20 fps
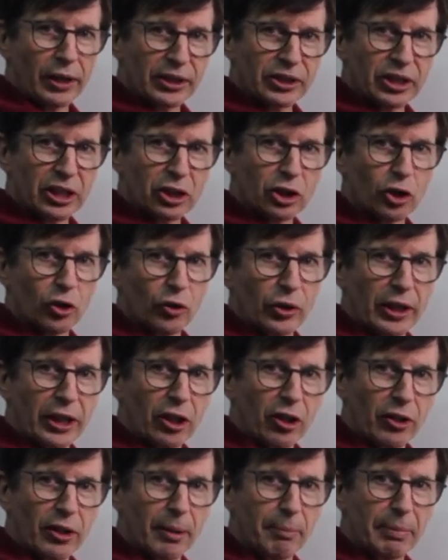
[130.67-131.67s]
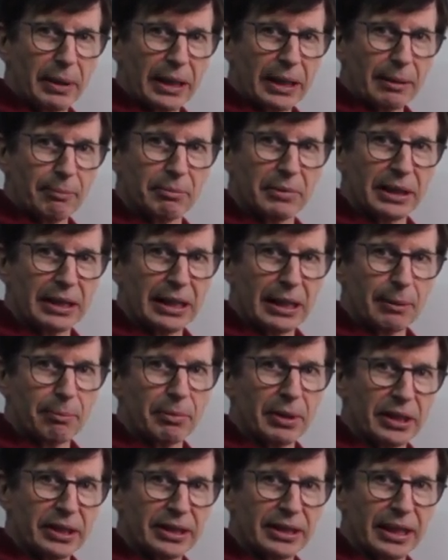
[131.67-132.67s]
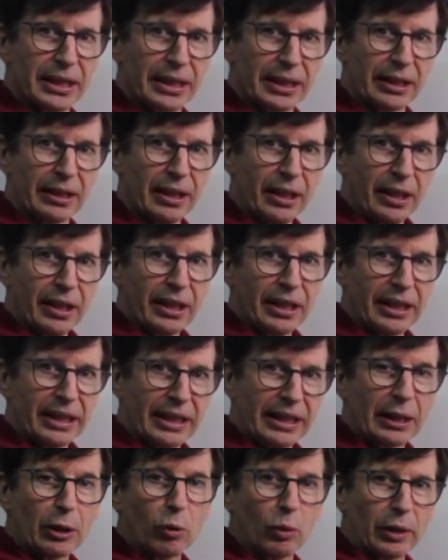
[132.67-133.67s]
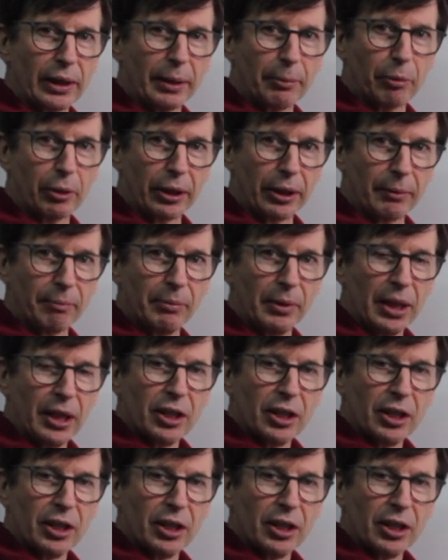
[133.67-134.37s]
is exerting on the beam to keep this thing in equilibrium.